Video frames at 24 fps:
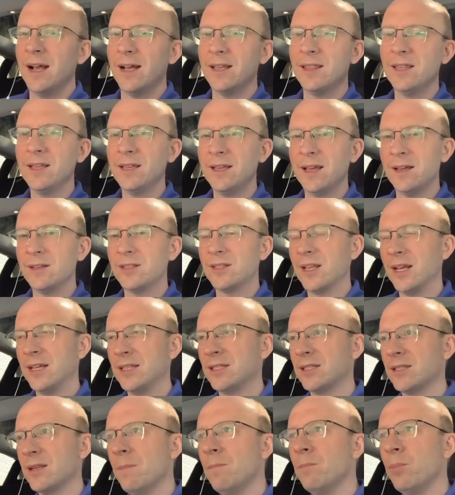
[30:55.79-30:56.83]
I think at,
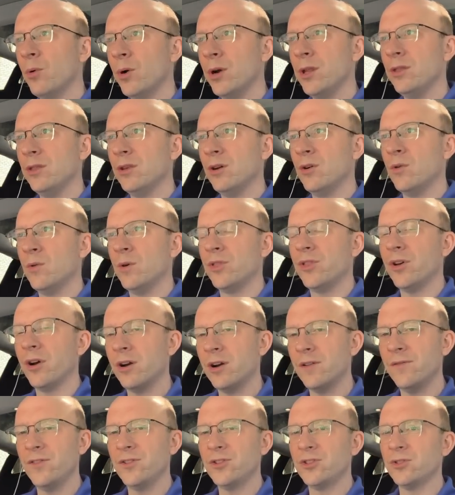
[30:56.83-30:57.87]
at some point, though, with
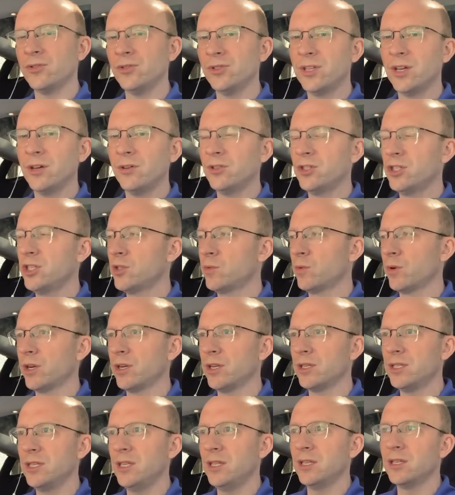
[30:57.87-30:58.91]
artificial intelligence, we're
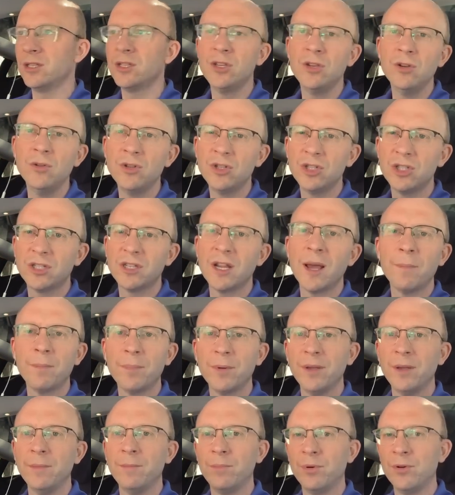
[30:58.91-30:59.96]
going to see this huge
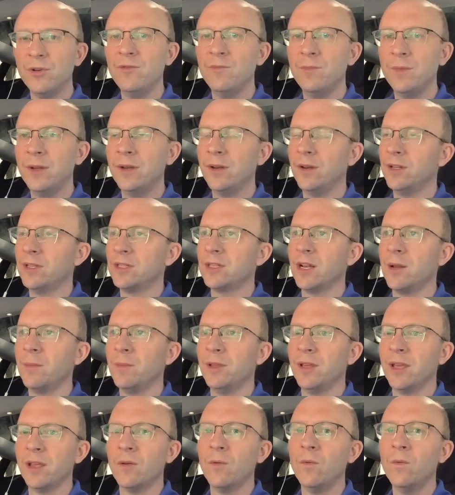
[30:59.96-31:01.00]
step improvement, and it's going
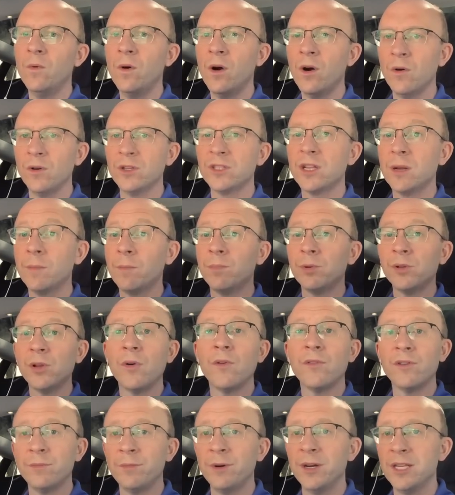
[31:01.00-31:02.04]
to be like, whoa, it's going to
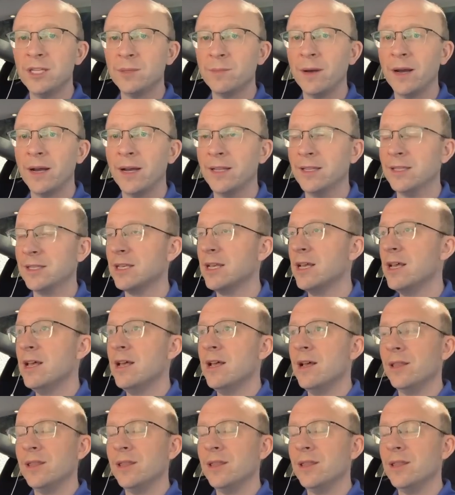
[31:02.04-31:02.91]
blow everybody's minds.